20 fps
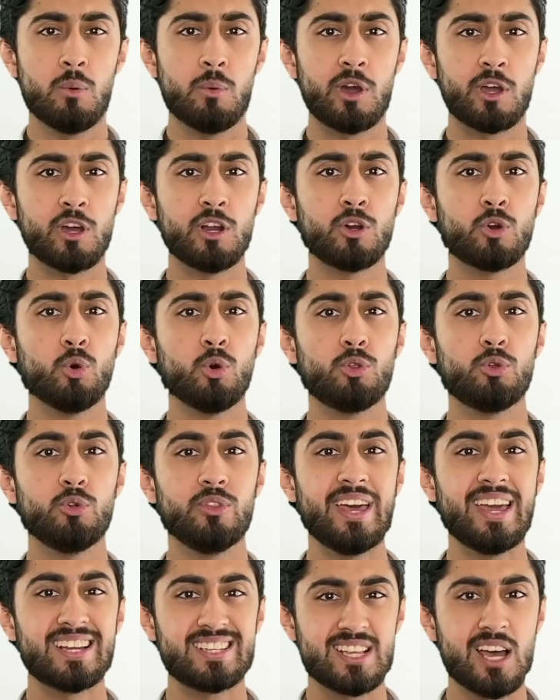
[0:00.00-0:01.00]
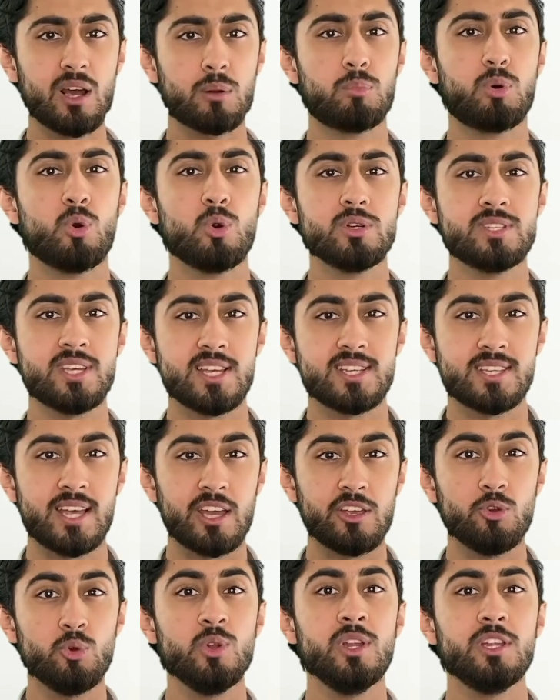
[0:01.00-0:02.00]
We're going to go through the exact process
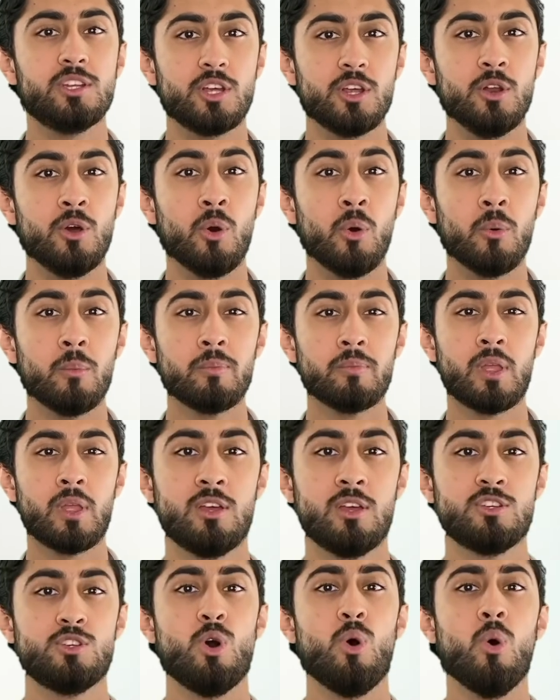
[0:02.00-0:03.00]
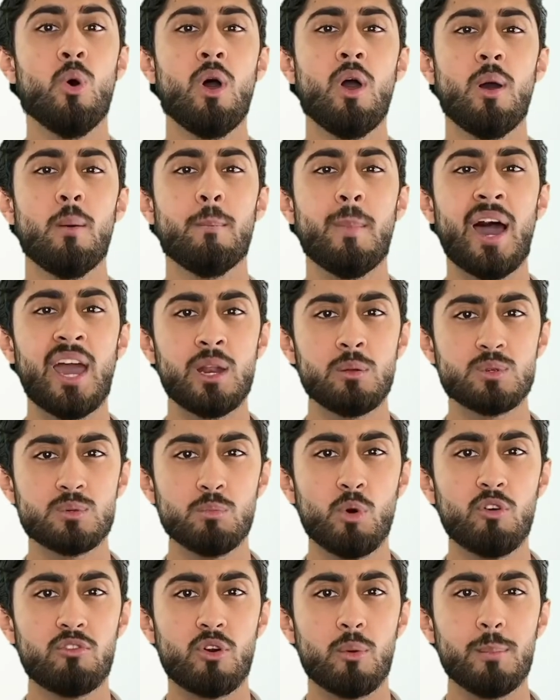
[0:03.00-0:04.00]
that you need to know. So, my name is
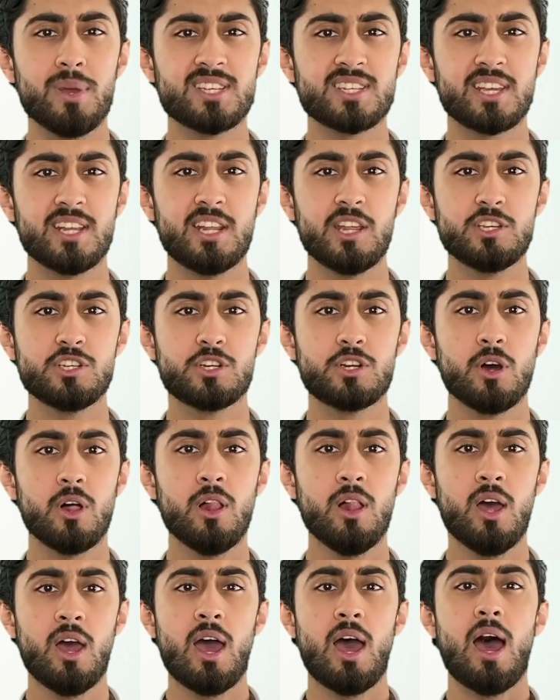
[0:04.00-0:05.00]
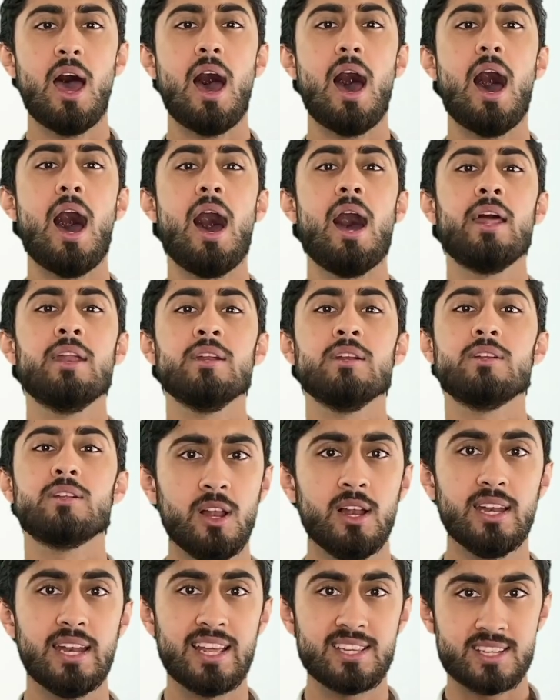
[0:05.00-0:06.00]
Mo from Biscuit Digital and
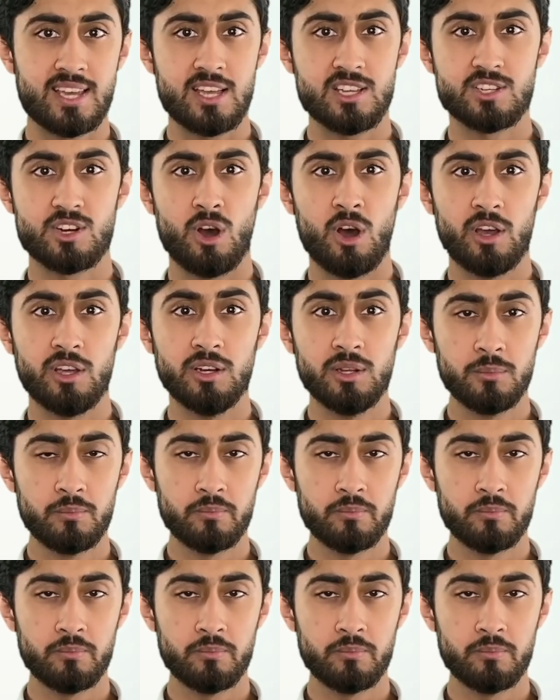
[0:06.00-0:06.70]
let's get started.